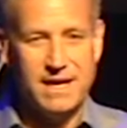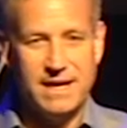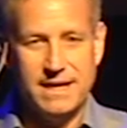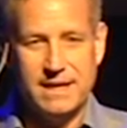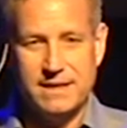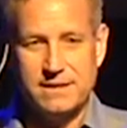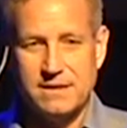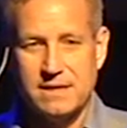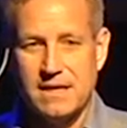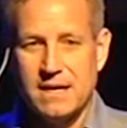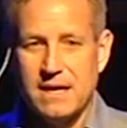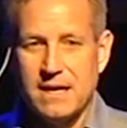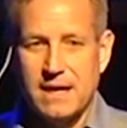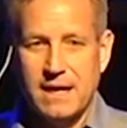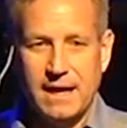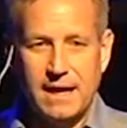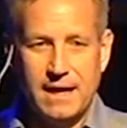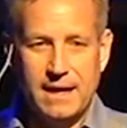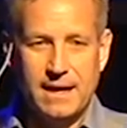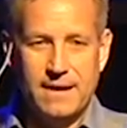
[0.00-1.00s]
and
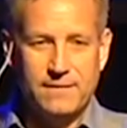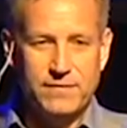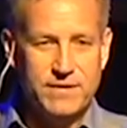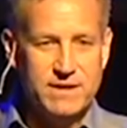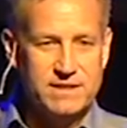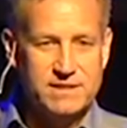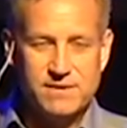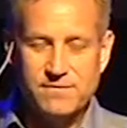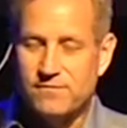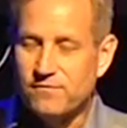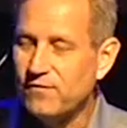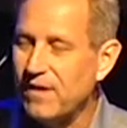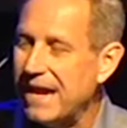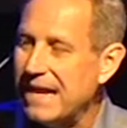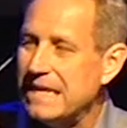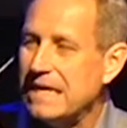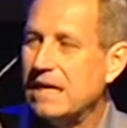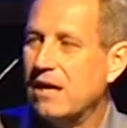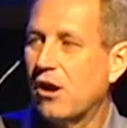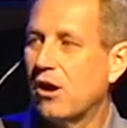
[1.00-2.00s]
these
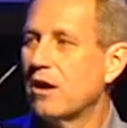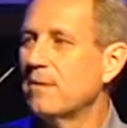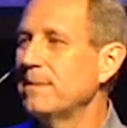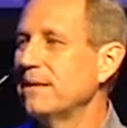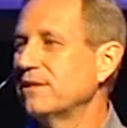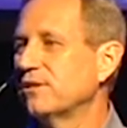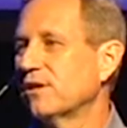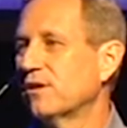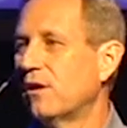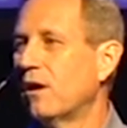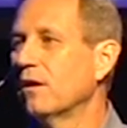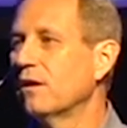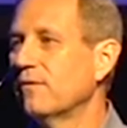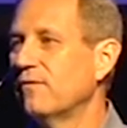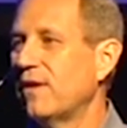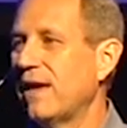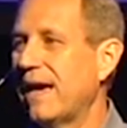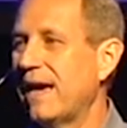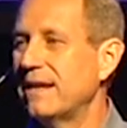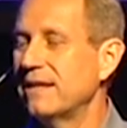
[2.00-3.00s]
invading armies and all of
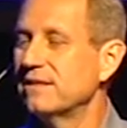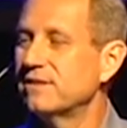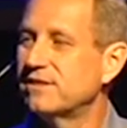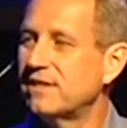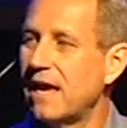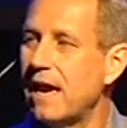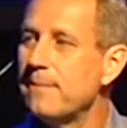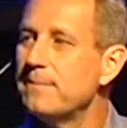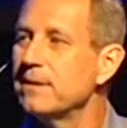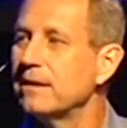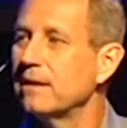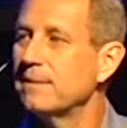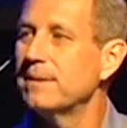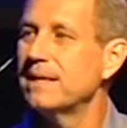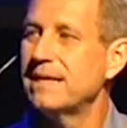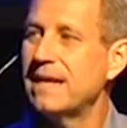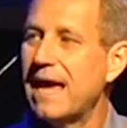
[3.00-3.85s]
that. And Zebulun and